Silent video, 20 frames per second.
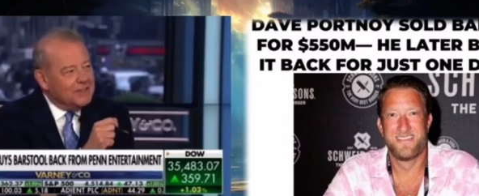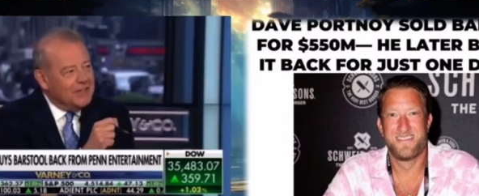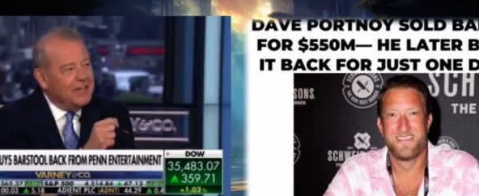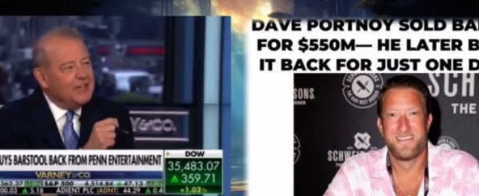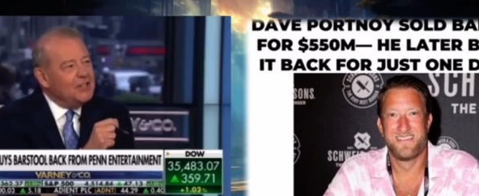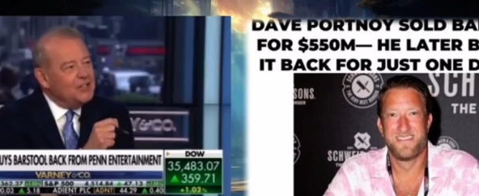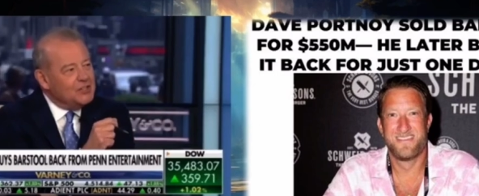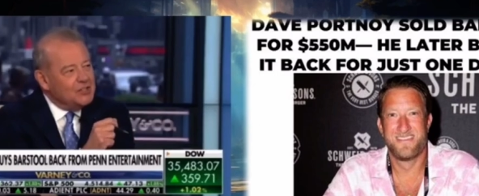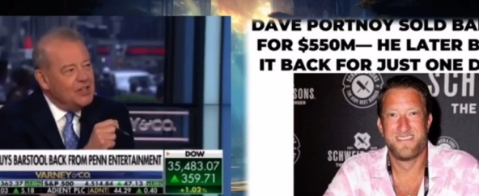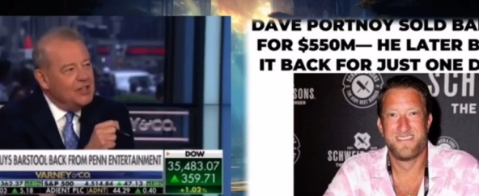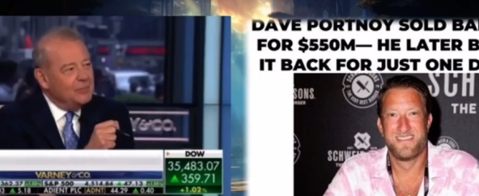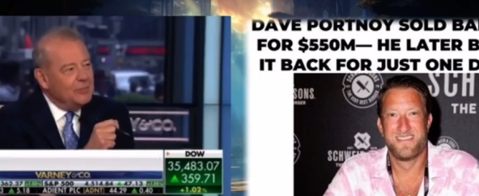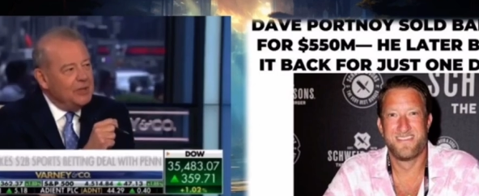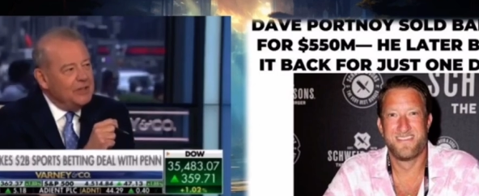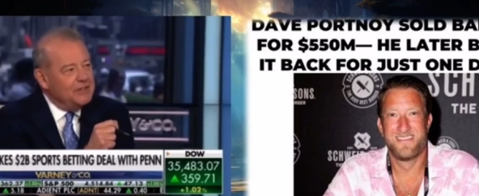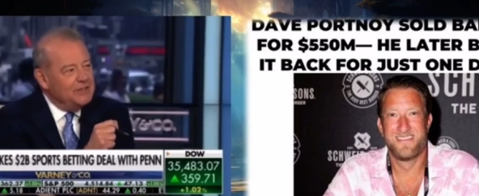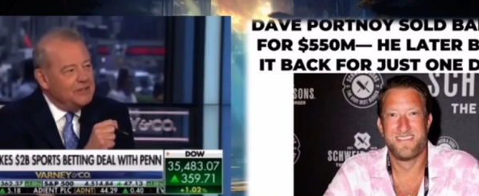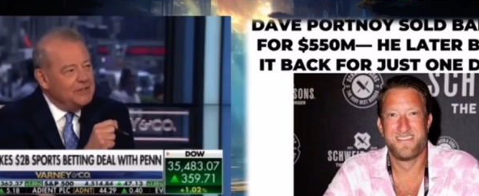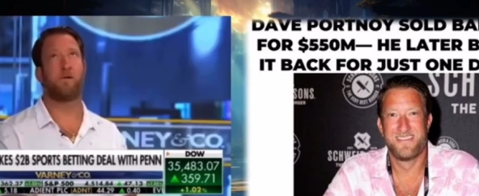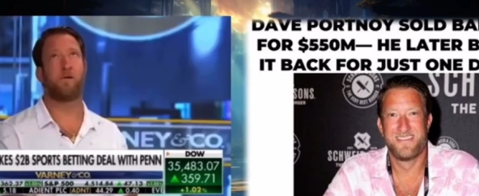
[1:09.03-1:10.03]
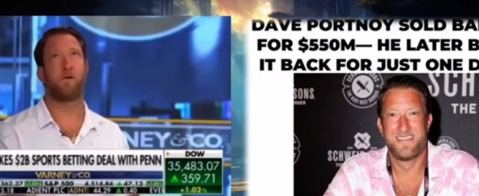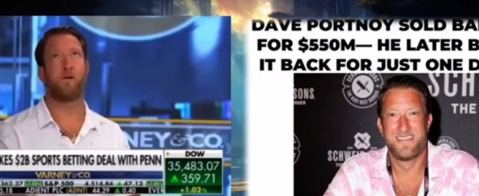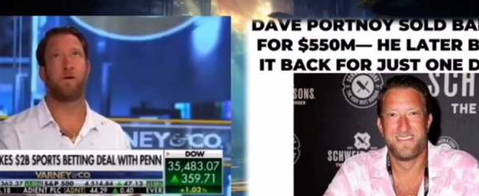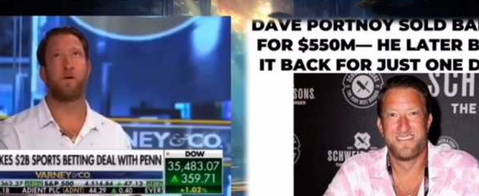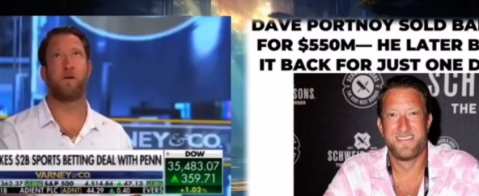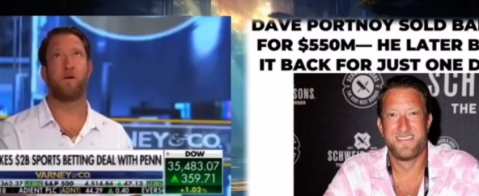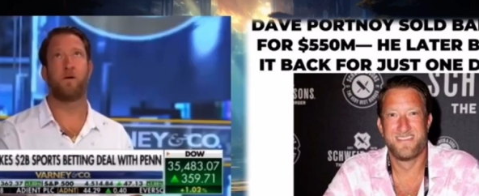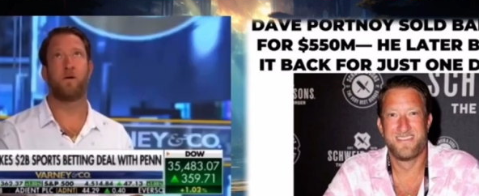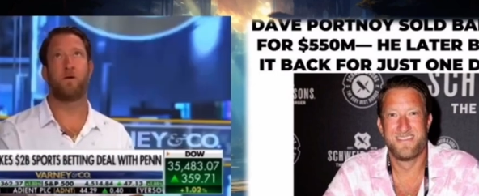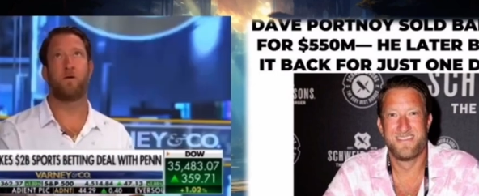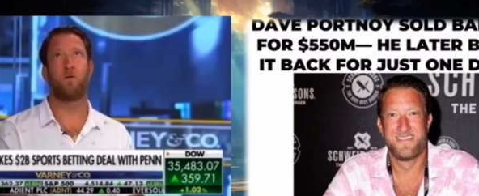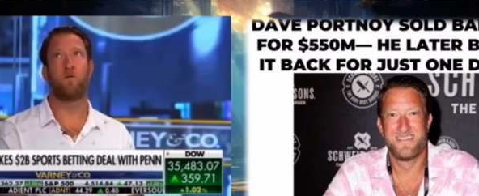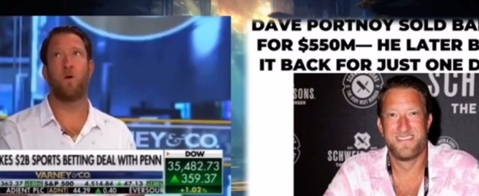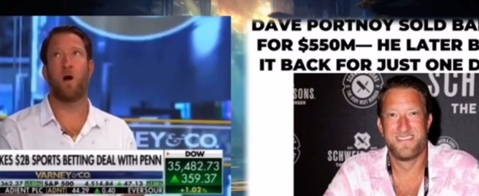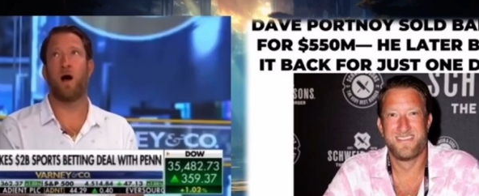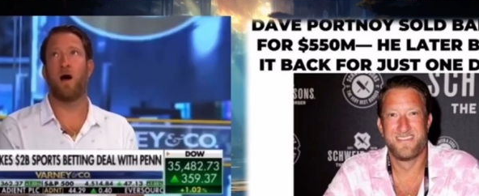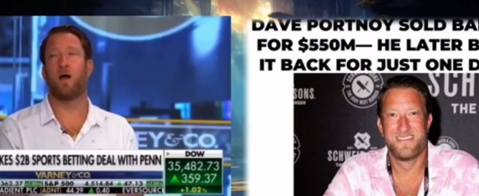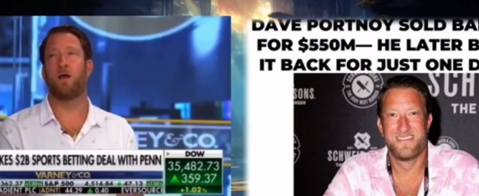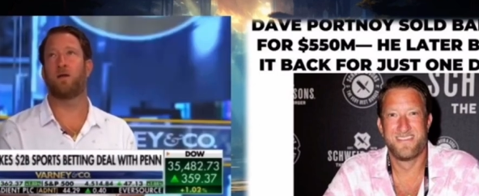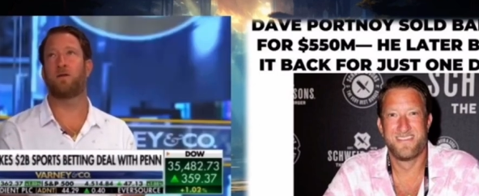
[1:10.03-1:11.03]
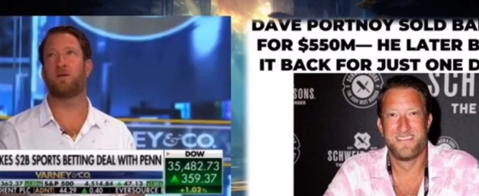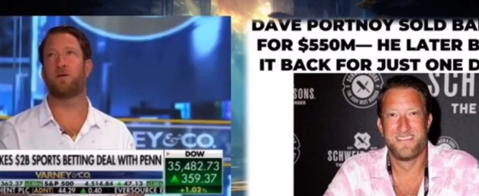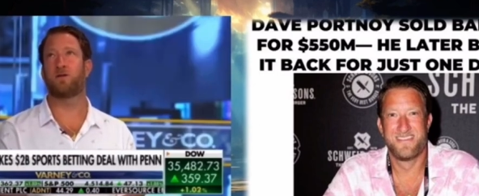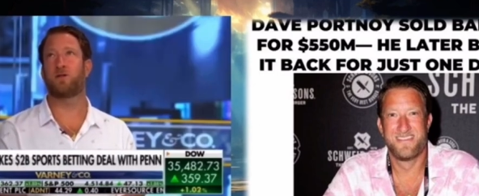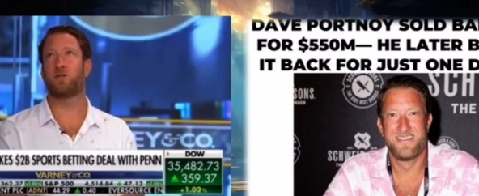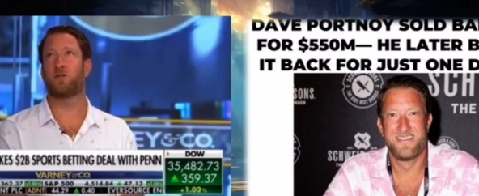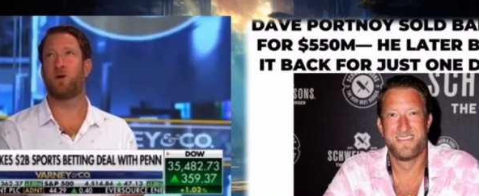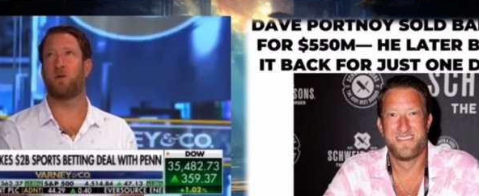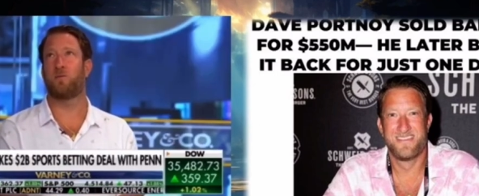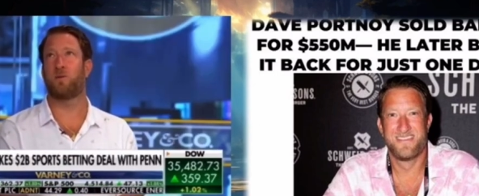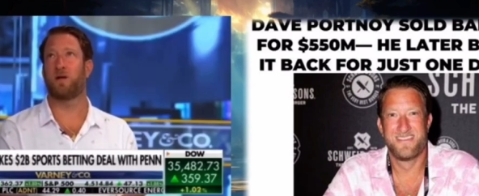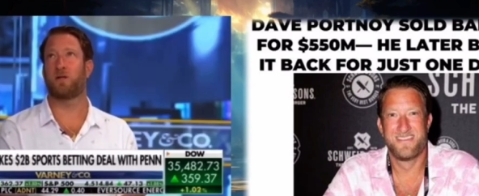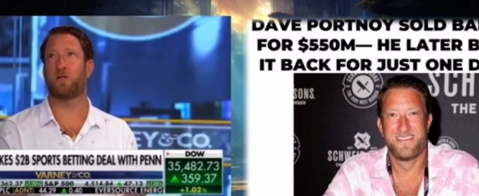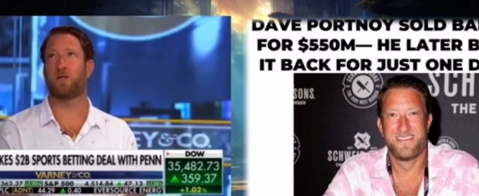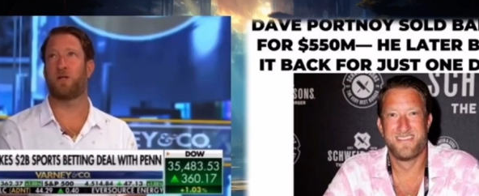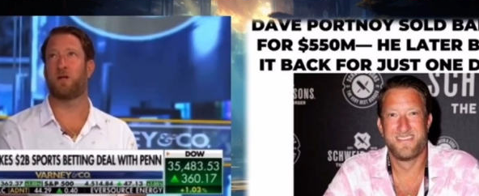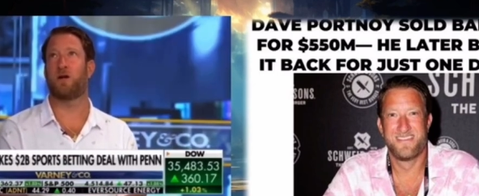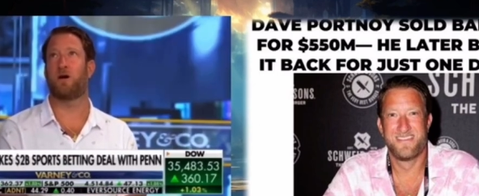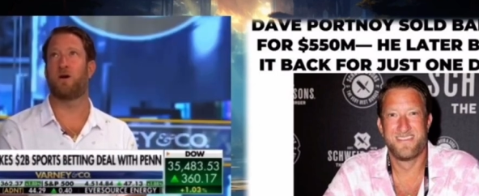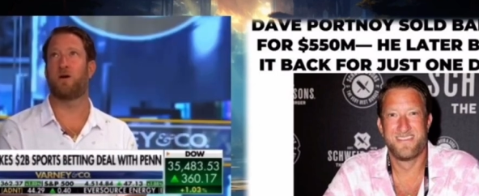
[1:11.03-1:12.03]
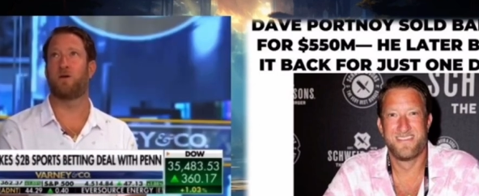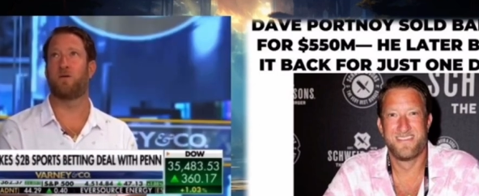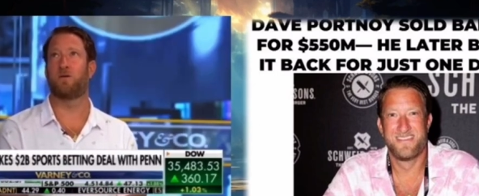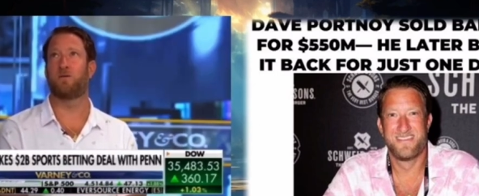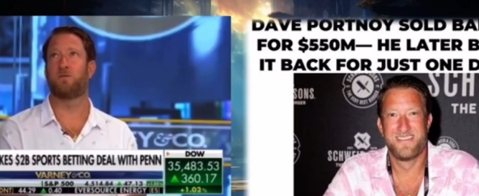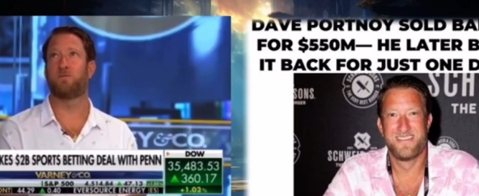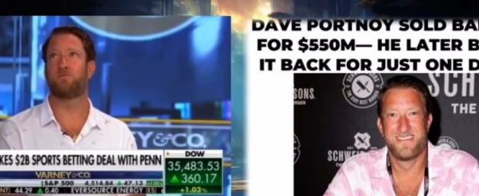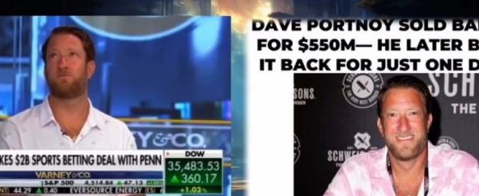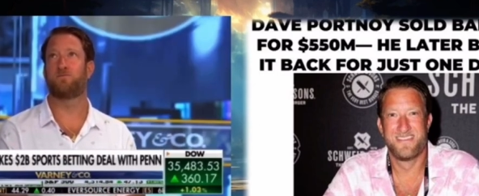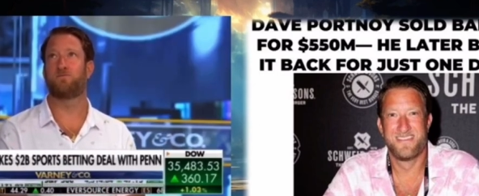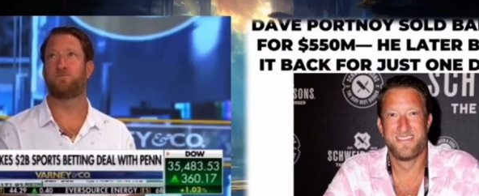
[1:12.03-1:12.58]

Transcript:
Speaker 1: Can you tell me? Well, there's so much, you know